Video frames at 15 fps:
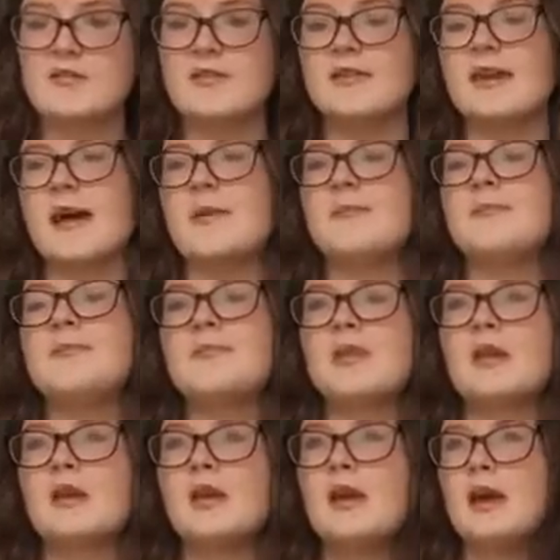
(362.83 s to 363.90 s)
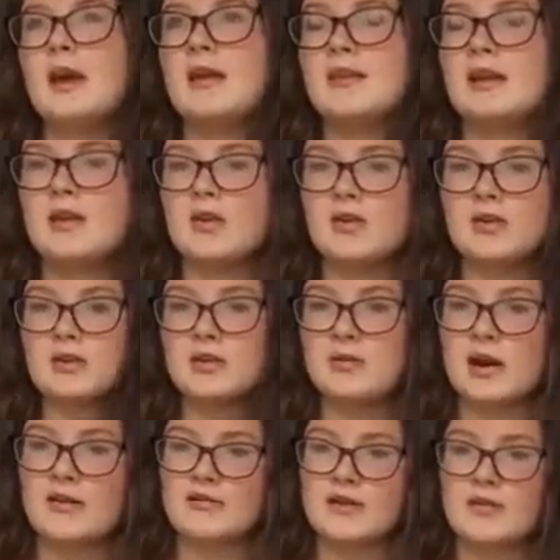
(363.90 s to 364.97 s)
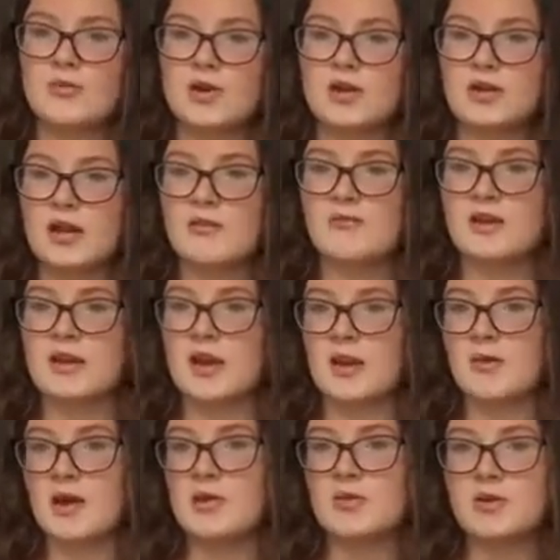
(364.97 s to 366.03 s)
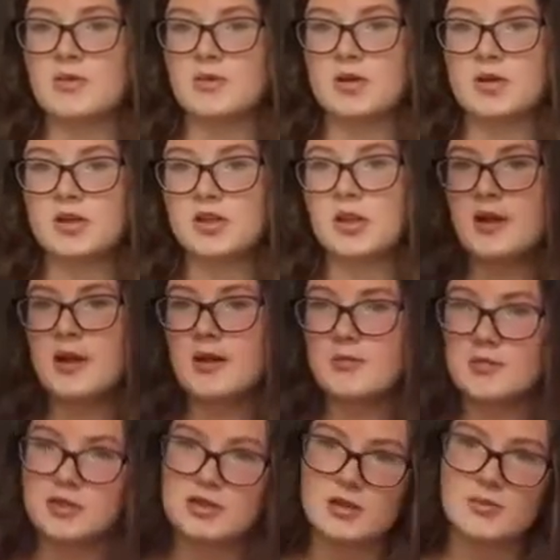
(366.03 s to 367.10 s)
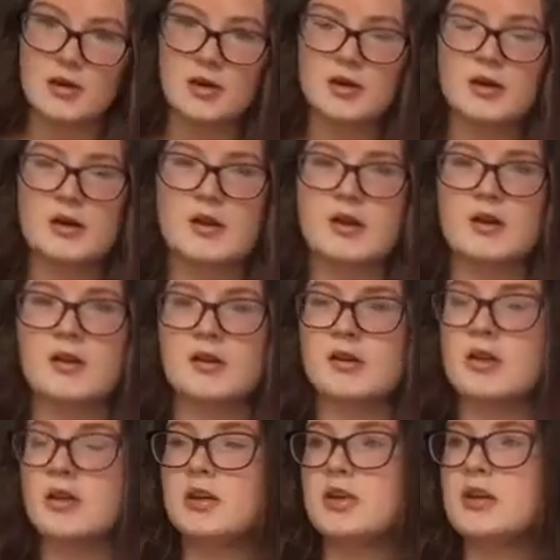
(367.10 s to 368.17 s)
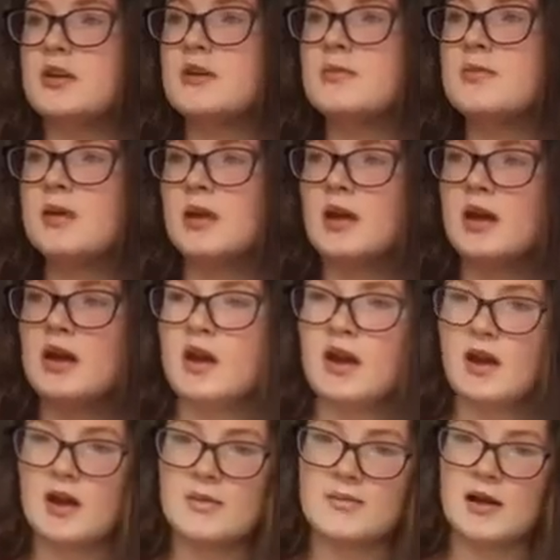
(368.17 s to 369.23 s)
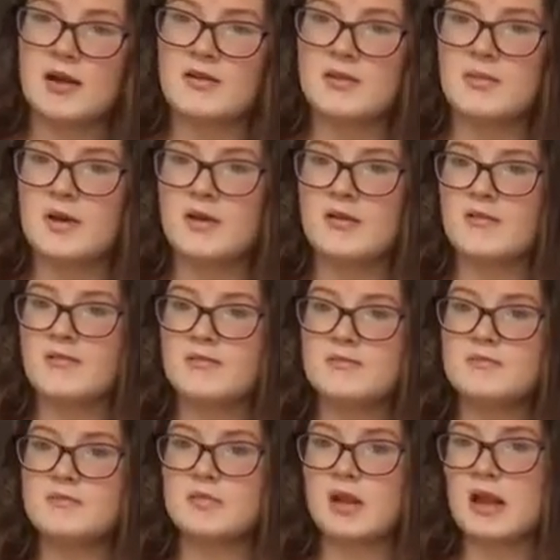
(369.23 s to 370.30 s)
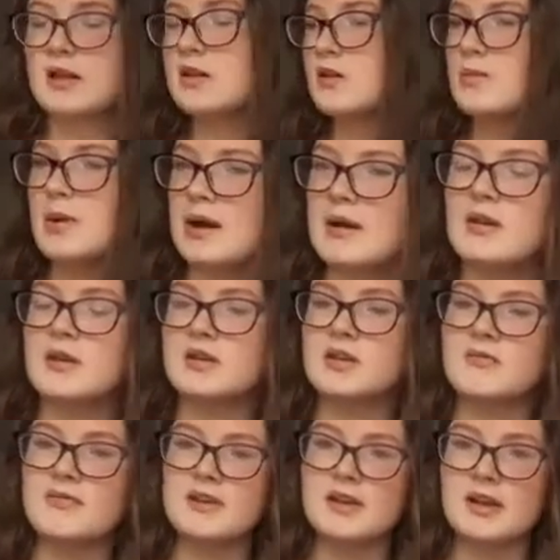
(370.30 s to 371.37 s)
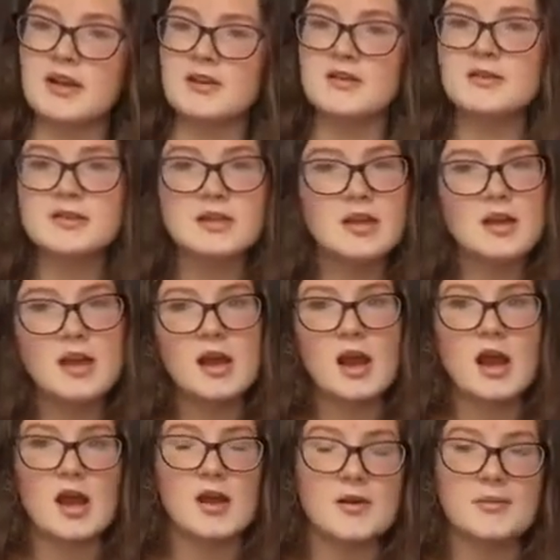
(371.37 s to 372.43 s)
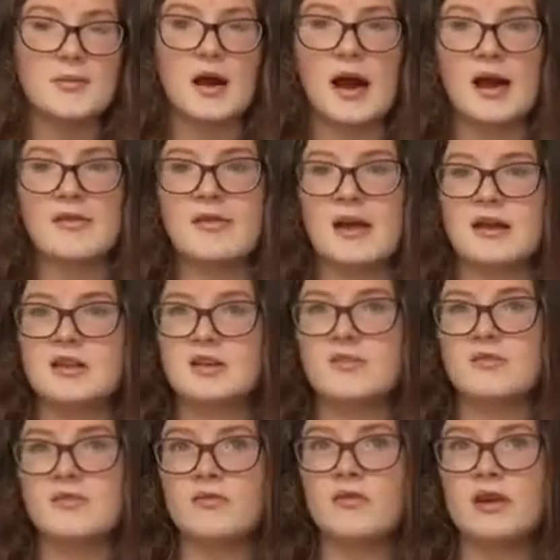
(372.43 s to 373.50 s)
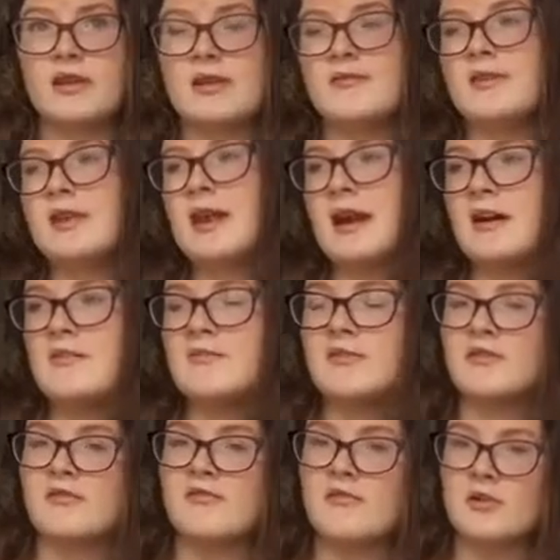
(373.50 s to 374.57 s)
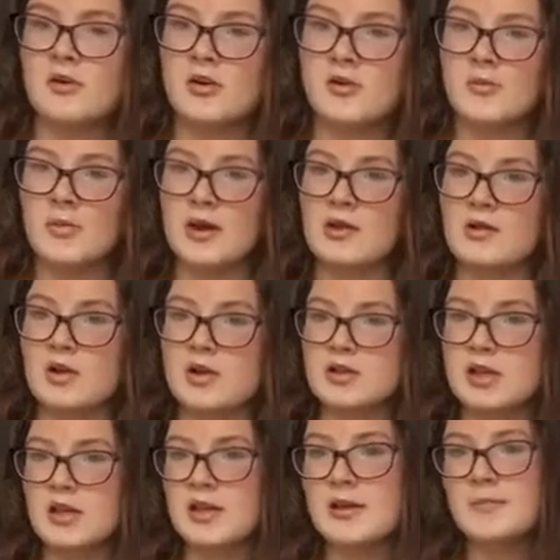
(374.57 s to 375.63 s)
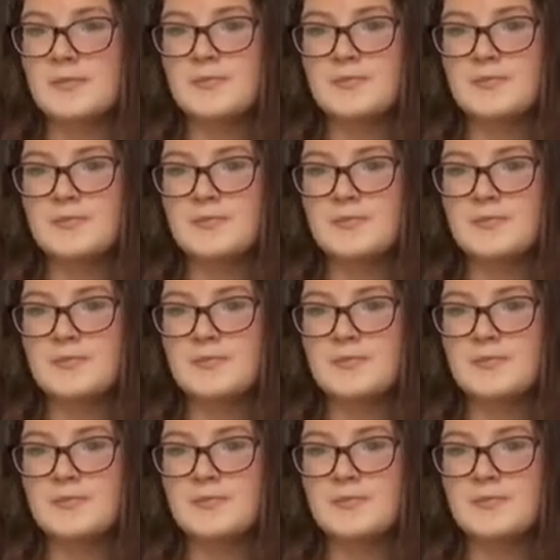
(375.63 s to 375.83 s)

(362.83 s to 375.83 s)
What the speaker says: from them. And then also after I've watched that video, I would watch Mr. Pollock on YouTube, and they both like do biology videos, and they're just really helpful for biology